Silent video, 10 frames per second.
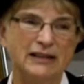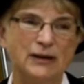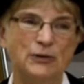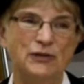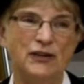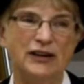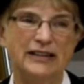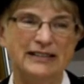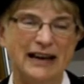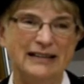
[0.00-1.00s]
and he was very
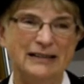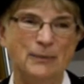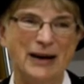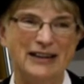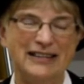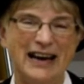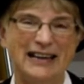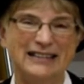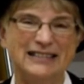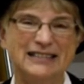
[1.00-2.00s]
excited about that.